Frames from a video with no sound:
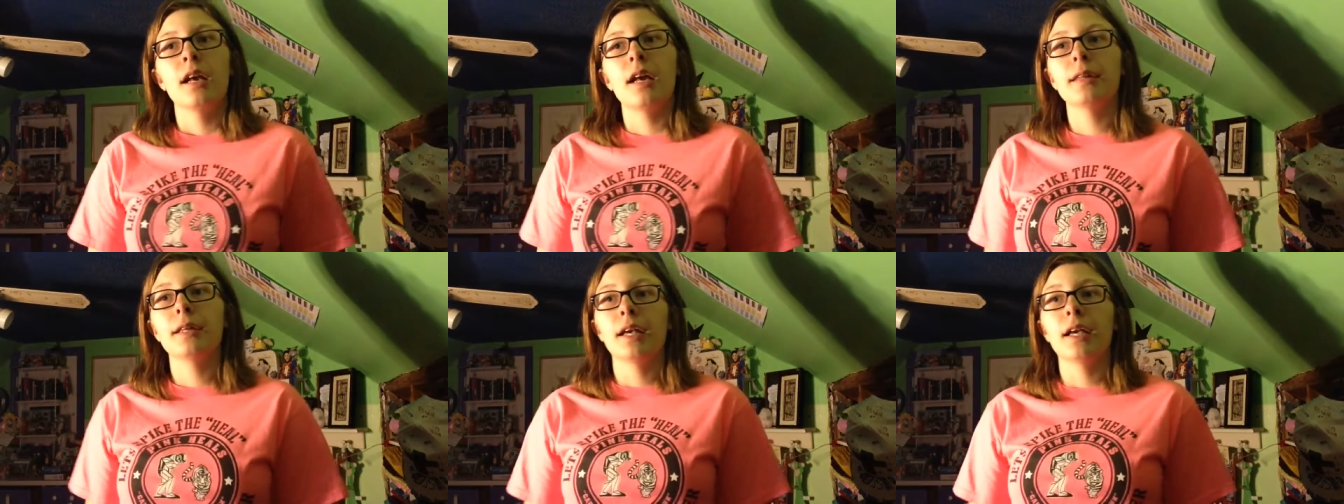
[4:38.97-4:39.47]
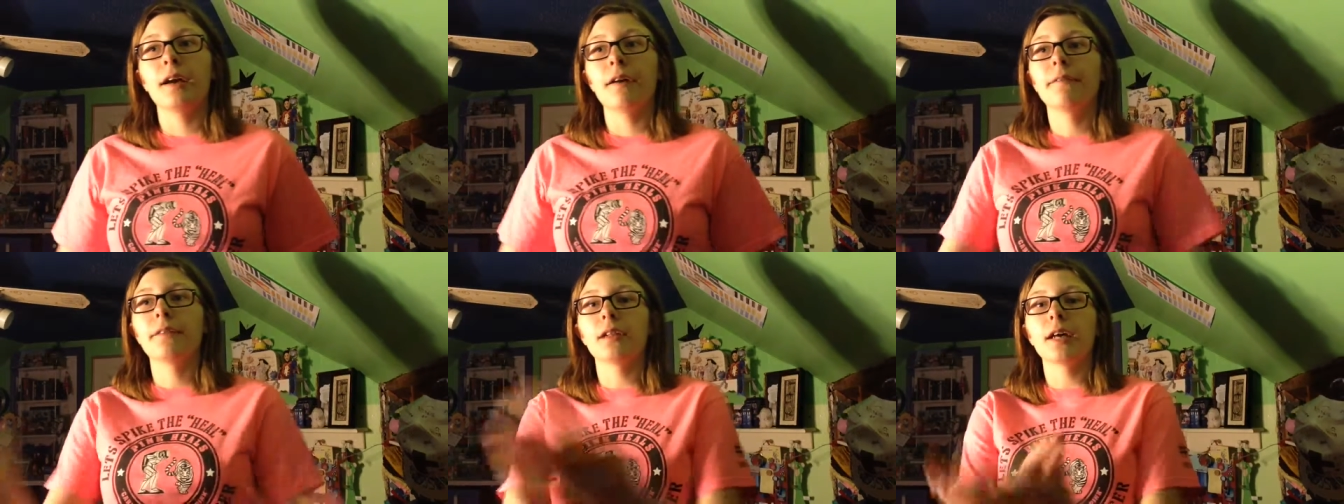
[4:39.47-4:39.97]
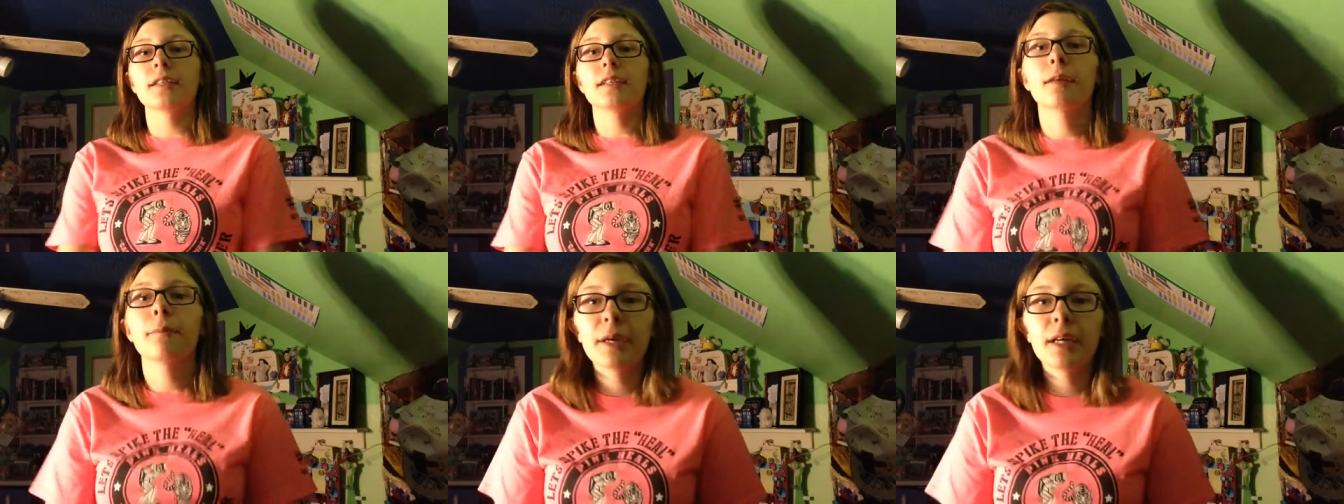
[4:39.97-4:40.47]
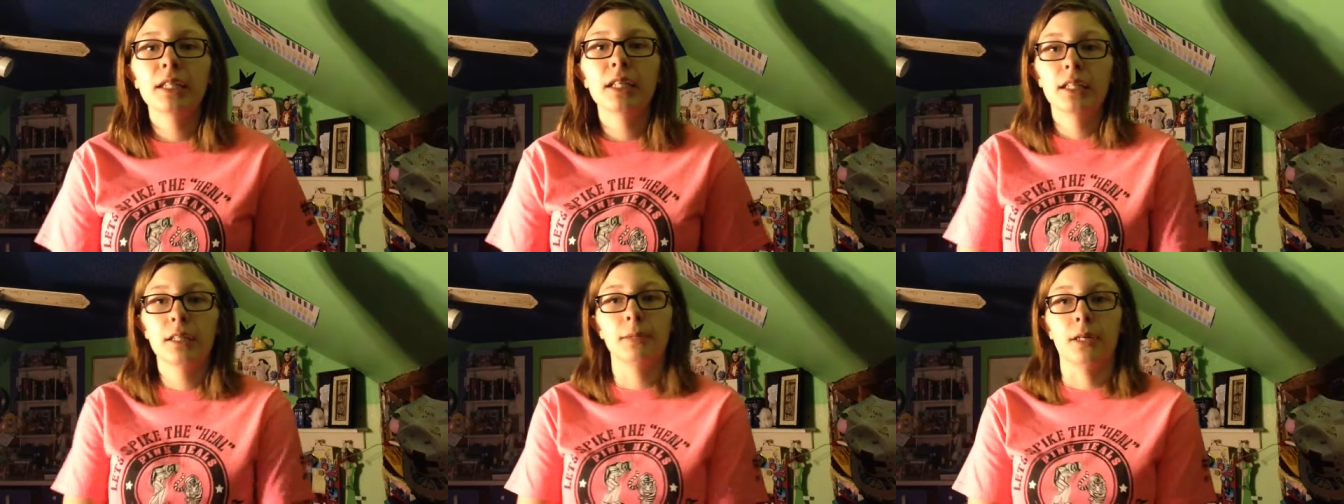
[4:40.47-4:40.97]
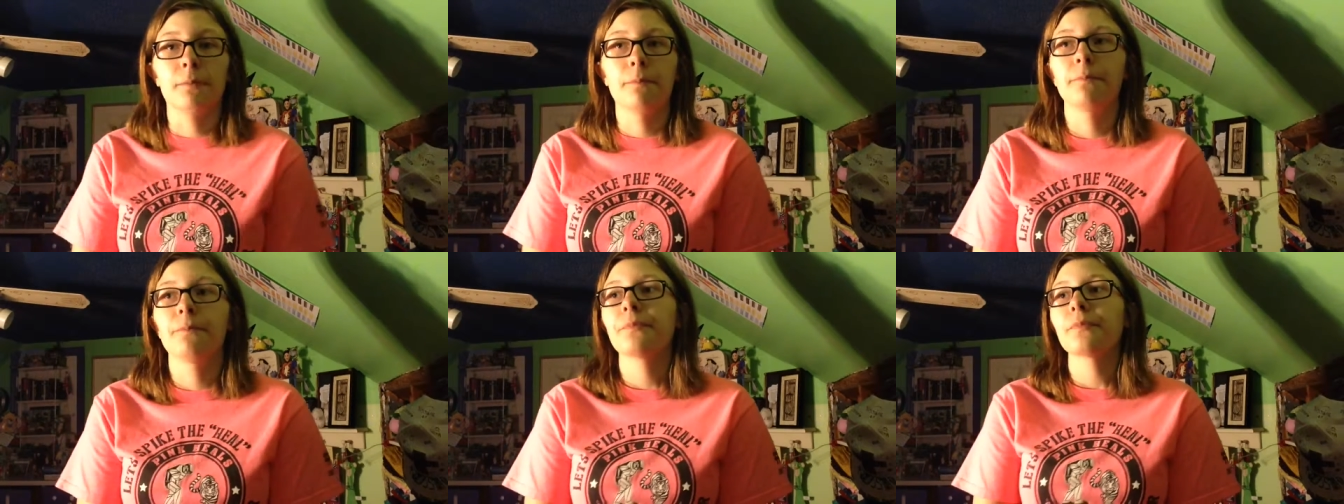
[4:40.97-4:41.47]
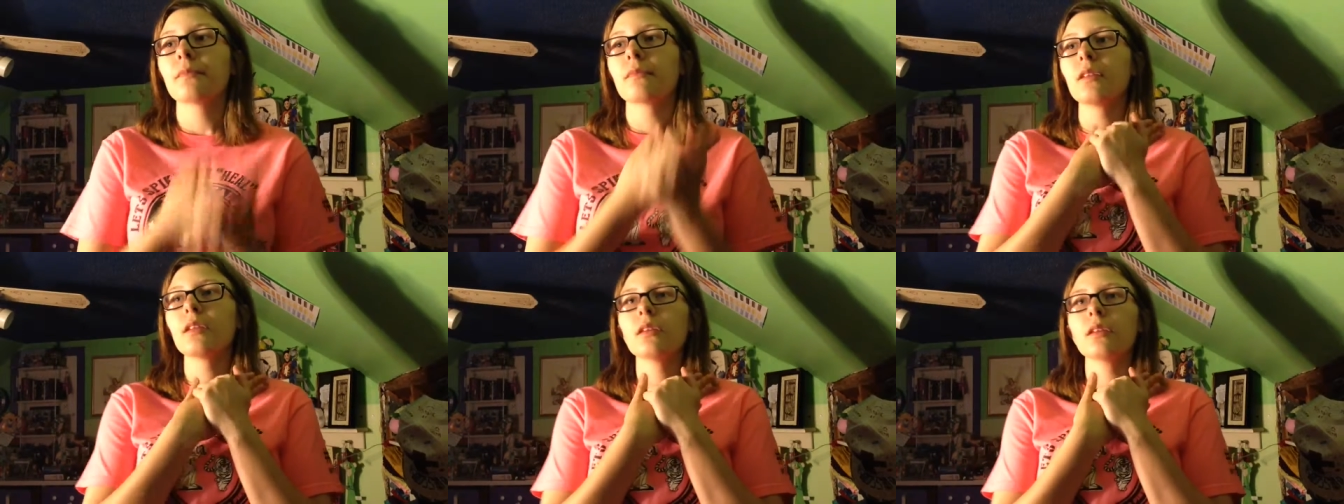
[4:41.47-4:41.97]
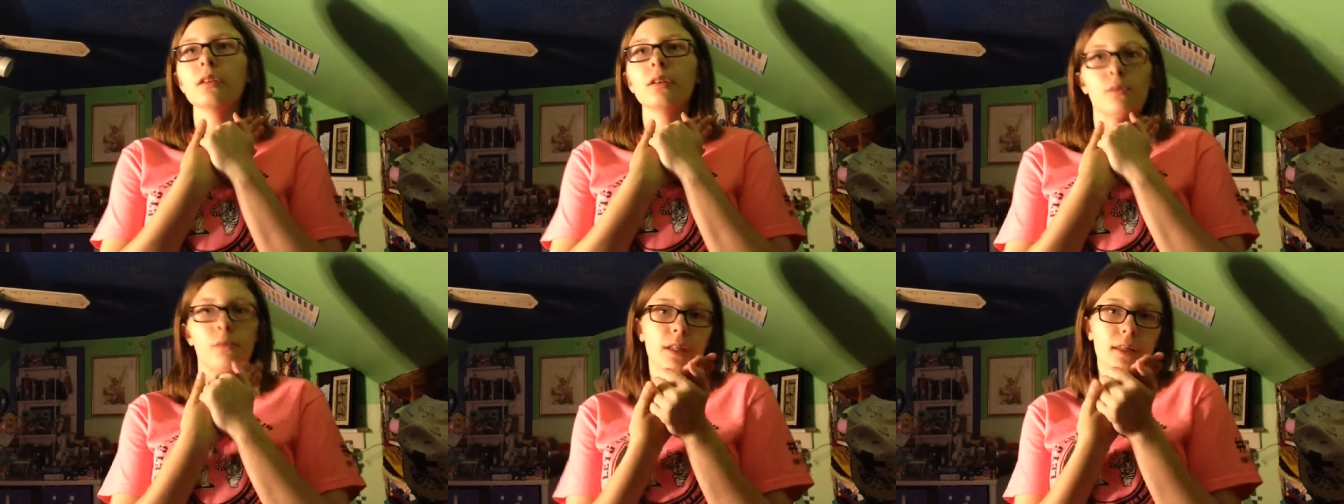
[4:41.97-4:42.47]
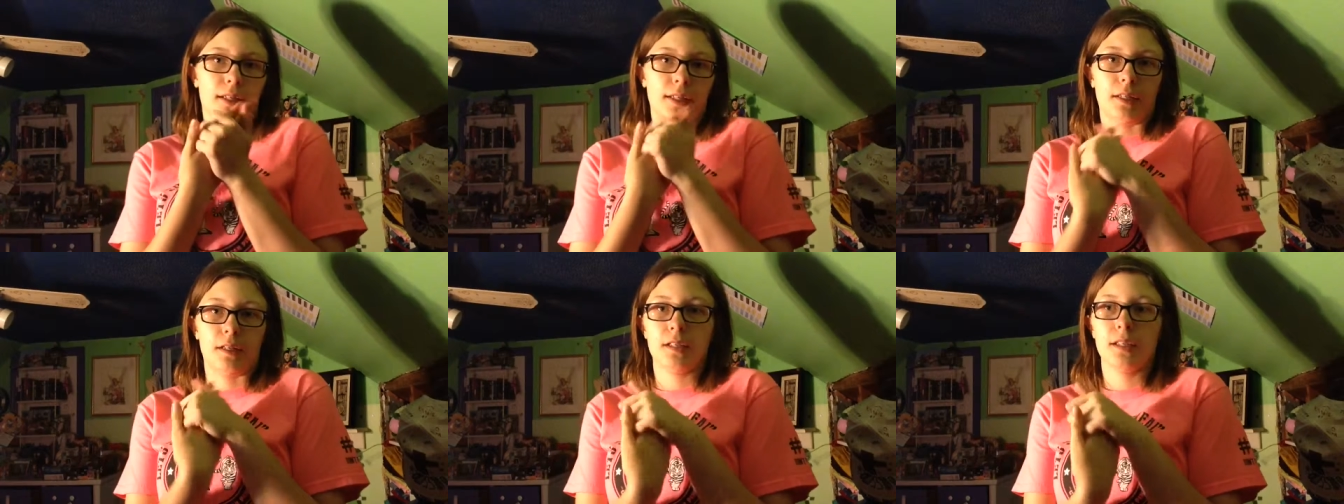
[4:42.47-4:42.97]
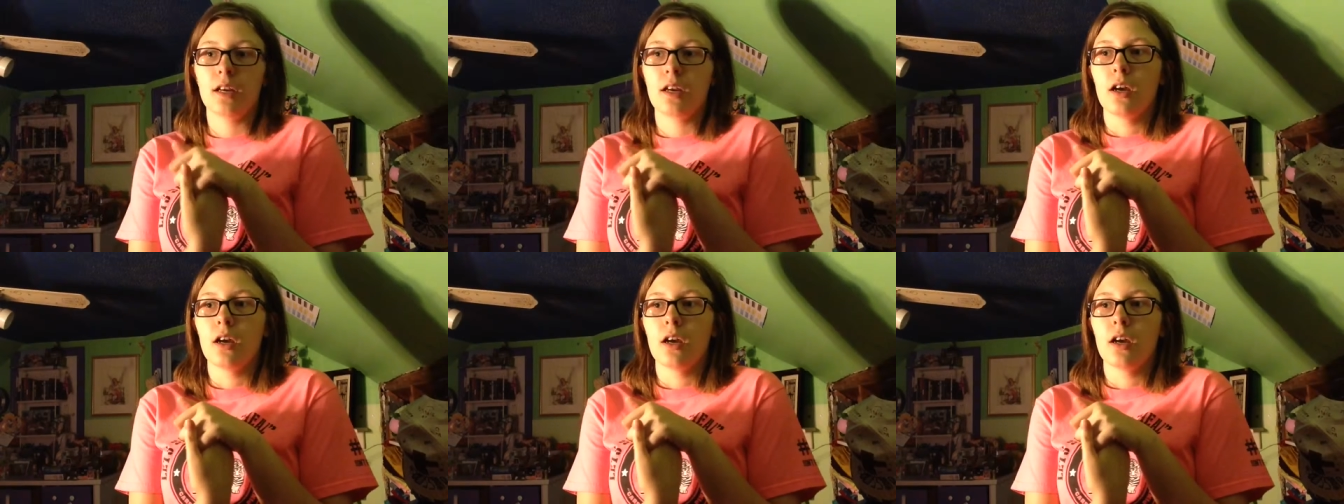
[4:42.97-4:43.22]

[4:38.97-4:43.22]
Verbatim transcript: And then I have The Last Olympian, and then I'm done with that series.